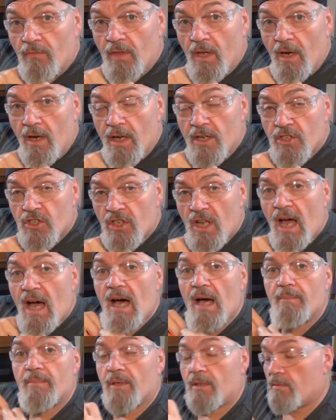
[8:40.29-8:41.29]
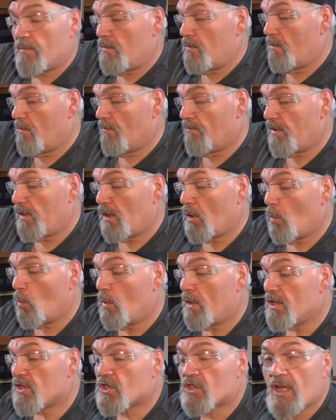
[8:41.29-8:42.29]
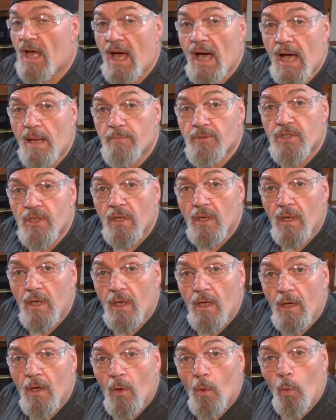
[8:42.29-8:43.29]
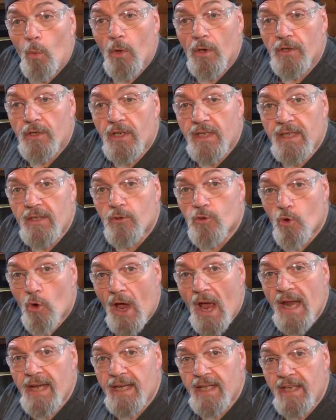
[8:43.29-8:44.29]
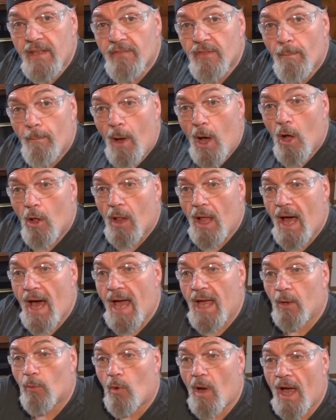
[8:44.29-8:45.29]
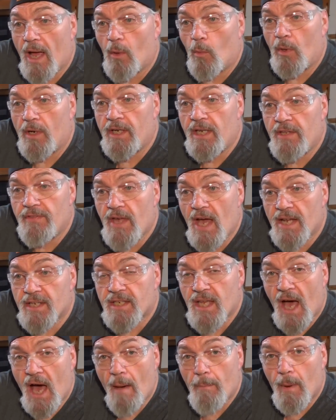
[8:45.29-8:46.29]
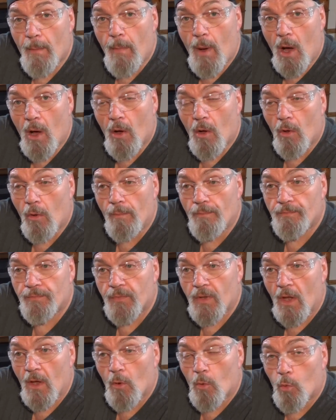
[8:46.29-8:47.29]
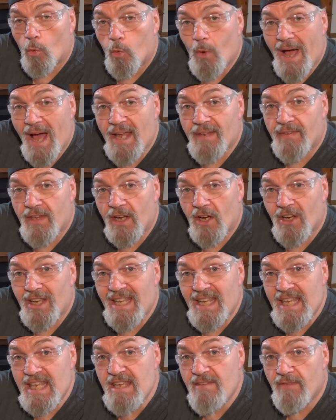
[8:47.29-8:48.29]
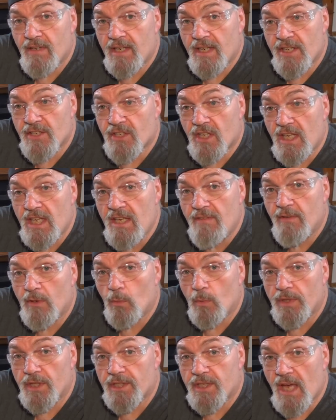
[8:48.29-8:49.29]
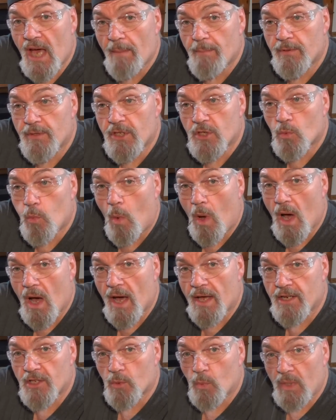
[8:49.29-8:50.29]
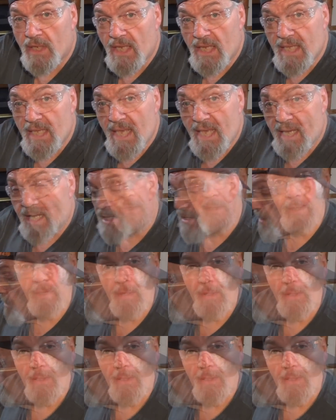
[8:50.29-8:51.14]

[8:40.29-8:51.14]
There, it stopped. Feel it when it stops. We're trying to get the ball height right. We need that top ball right there even, as even with the top of this wad as we can get it.